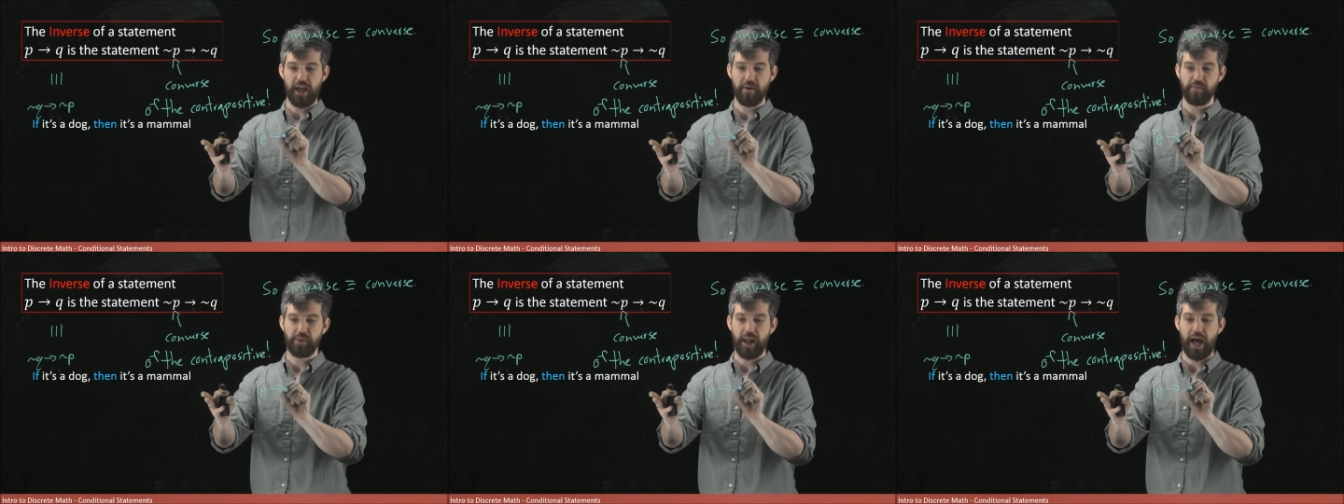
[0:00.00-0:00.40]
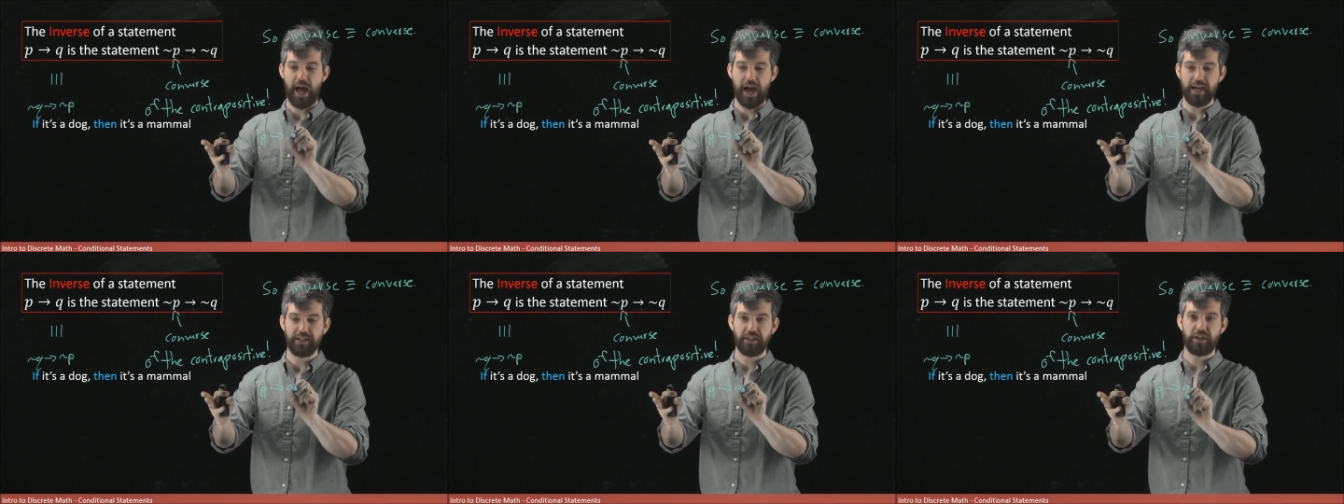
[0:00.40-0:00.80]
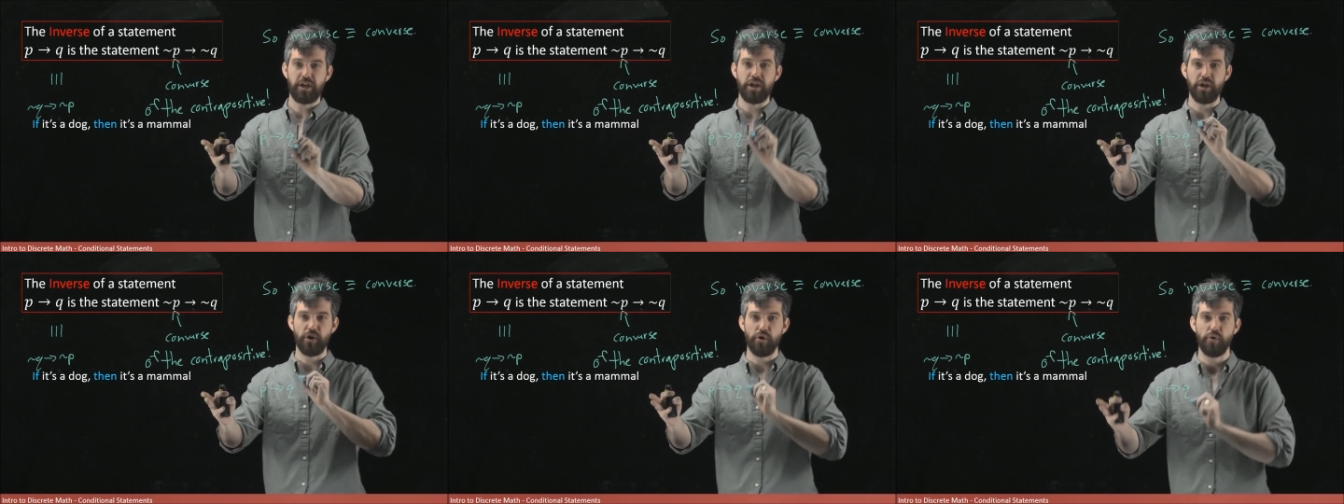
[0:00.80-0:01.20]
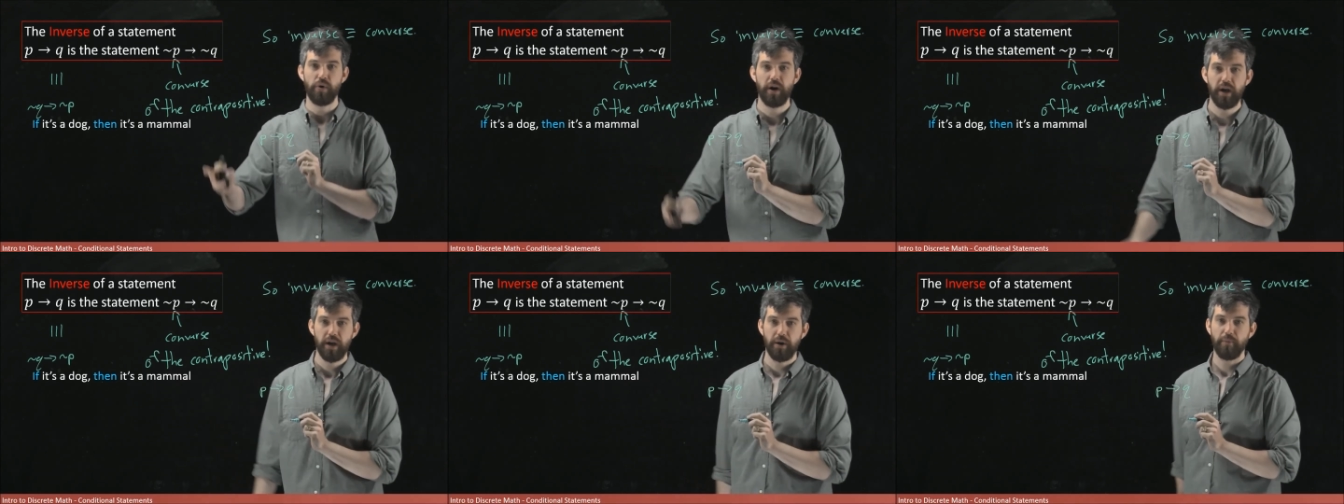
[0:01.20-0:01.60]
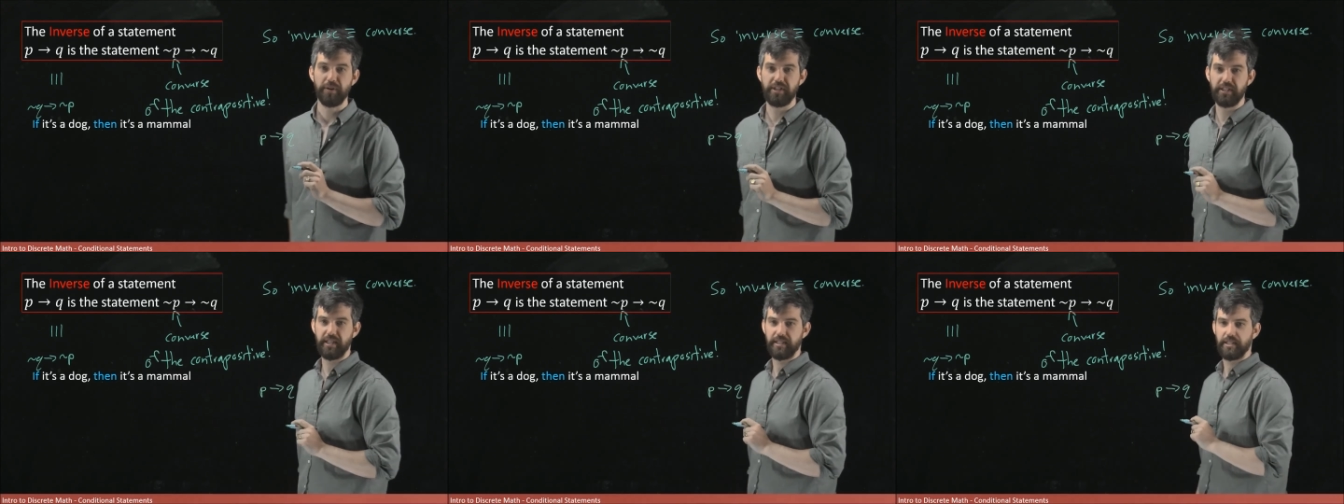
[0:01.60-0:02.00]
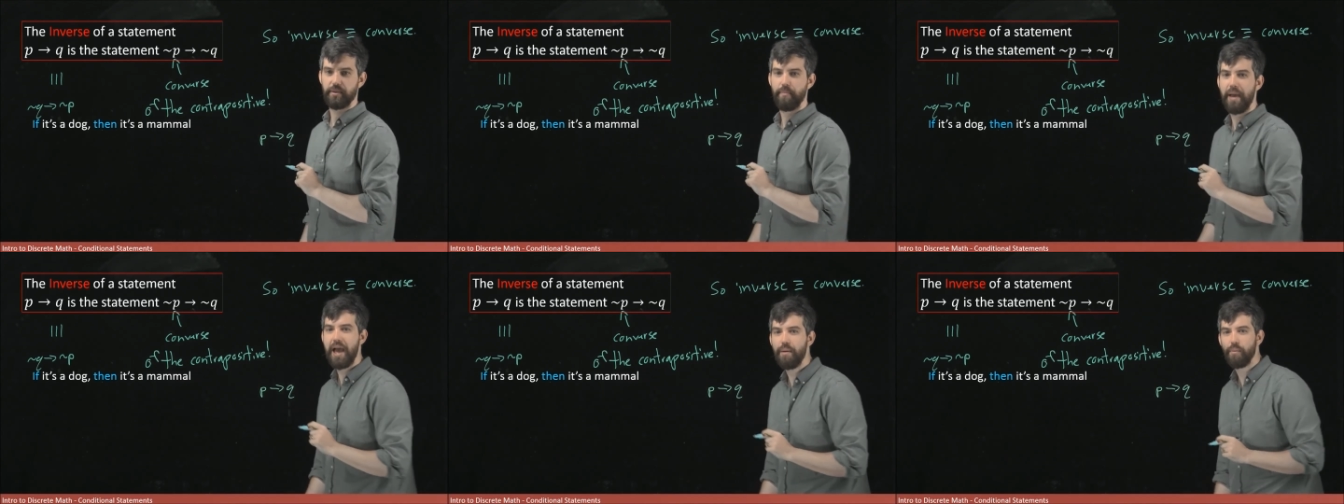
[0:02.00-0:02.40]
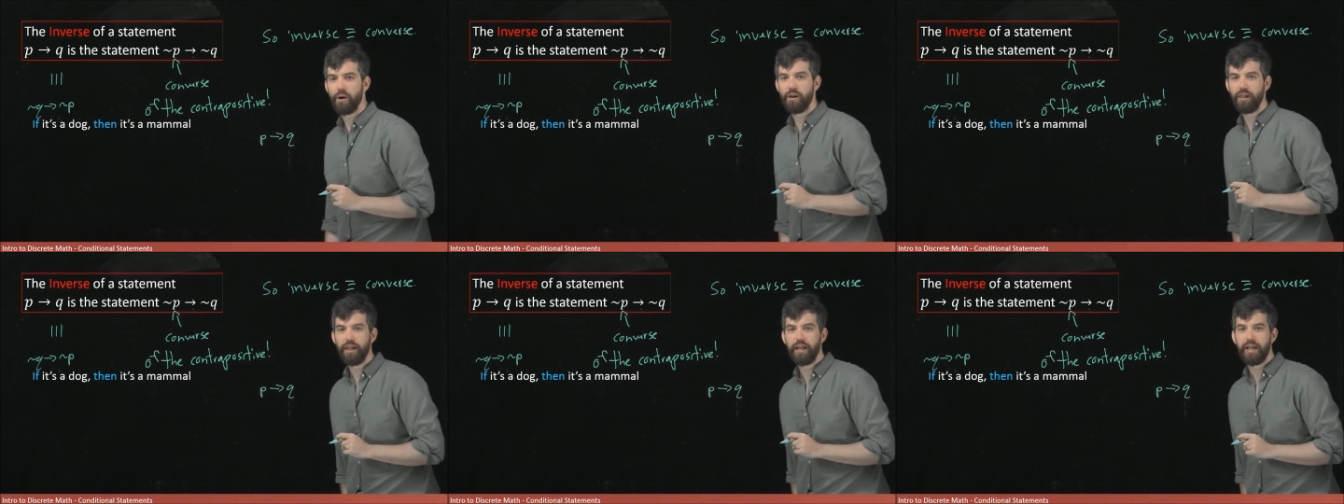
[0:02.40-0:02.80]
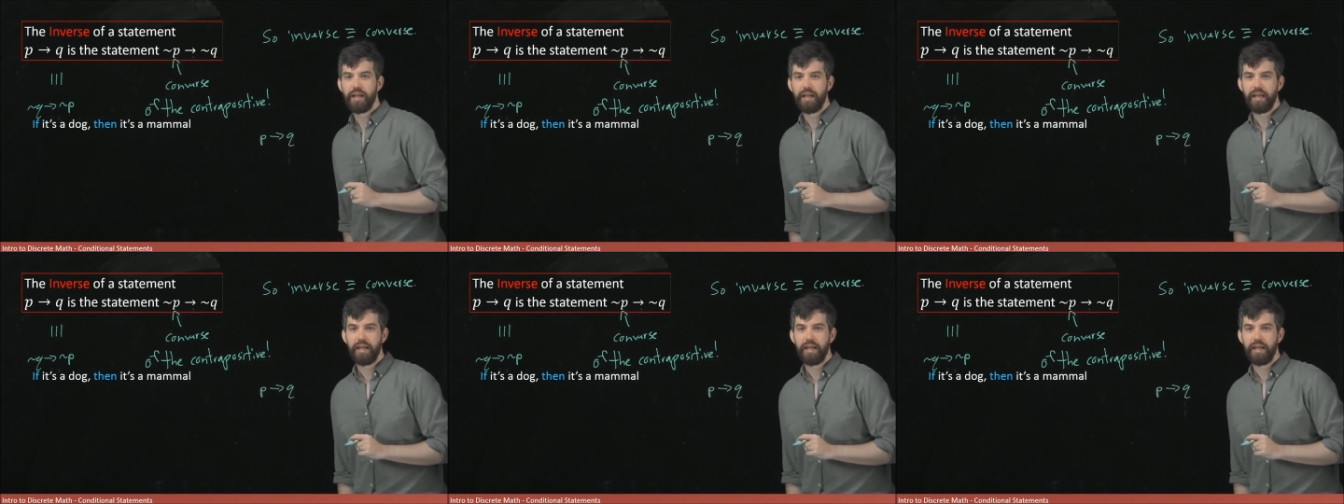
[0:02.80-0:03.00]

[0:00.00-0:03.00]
implies Q, which is it's a mammal.